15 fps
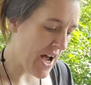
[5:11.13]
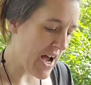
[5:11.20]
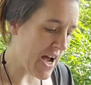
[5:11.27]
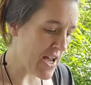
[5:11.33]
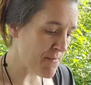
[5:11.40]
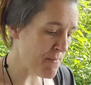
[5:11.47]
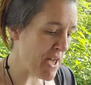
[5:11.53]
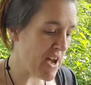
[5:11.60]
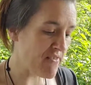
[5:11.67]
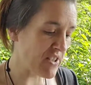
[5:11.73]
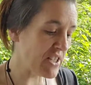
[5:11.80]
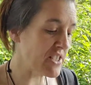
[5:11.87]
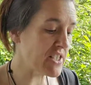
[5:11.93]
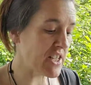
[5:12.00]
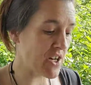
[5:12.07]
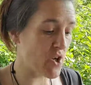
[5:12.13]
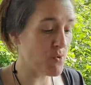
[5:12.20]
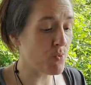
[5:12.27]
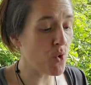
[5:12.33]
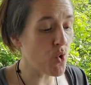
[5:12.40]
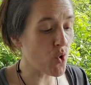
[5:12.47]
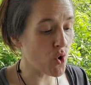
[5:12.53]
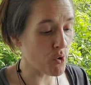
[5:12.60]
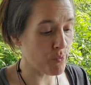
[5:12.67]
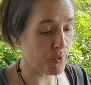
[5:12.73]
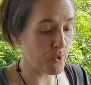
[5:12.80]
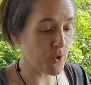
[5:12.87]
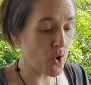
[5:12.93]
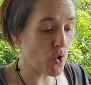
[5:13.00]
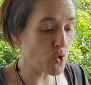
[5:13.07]
I'm having a terrible,
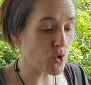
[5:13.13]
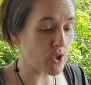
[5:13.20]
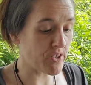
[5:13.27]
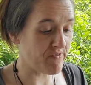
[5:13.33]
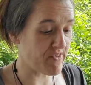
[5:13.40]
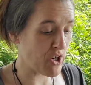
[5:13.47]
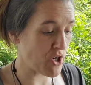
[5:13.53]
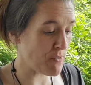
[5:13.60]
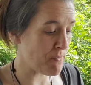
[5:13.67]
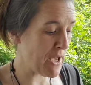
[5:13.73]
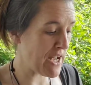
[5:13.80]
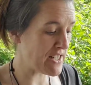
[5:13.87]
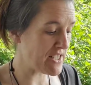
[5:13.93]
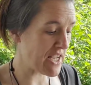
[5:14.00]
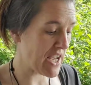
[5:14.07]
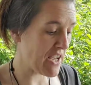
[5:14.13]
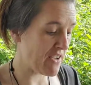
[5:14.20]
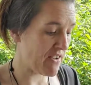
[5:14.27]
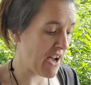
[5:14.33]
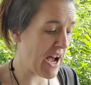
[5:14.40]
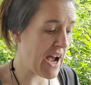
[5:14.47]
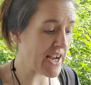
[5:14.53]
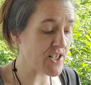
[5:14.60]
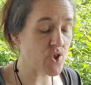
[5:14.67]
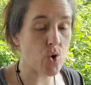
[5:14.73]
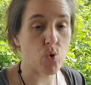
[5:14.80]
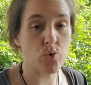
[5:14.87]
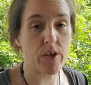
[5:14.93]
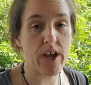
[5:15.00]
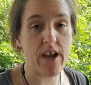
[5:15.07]
horrible, no good, very bad day. I
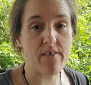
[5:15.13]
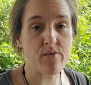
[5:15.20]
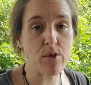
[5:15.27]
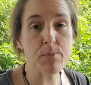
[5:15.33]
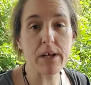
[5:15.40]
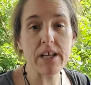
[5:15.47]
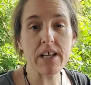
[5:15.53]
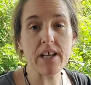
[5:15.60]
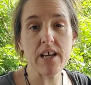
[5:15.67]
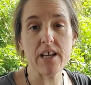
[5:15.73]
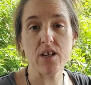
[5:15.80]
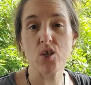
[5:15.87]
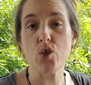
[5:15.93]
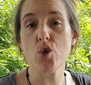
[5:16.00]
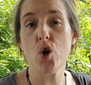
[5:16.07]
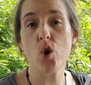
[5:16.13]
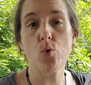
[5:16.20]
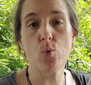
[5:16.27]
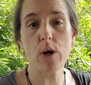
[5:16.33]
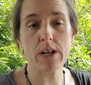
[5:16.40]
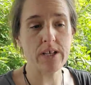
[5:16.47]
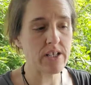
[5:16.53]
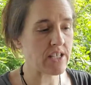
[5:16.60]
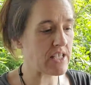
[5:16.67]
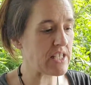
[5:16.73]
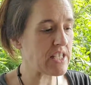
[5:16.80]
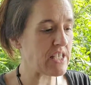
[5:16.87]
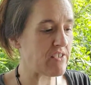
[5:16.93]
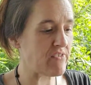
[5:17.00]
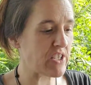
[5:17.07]
told everybody and no one
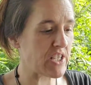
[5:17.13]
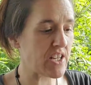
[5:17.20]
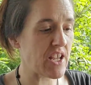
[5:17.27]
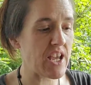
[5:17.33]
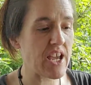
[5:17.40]
even